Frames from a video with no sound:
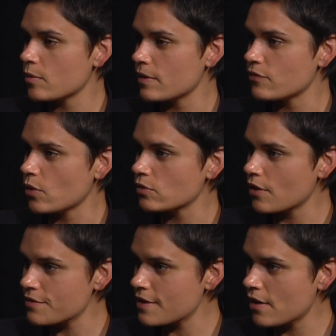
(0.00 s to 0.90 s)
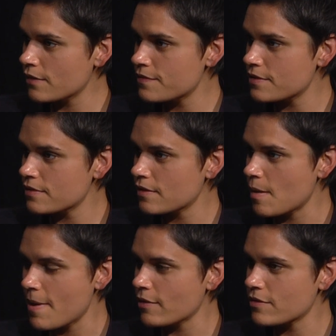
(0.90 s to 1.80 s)
we've told ourselves
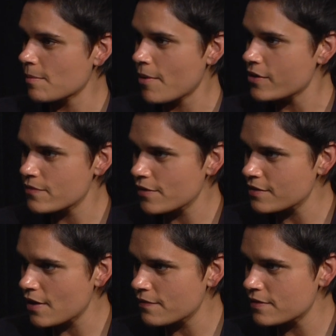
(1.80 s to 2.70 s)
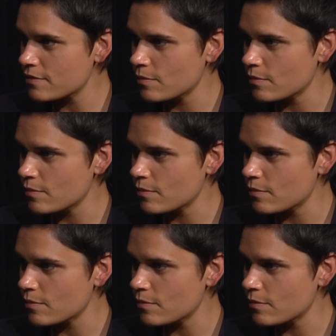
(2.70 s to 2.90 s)
about some part of ourselves,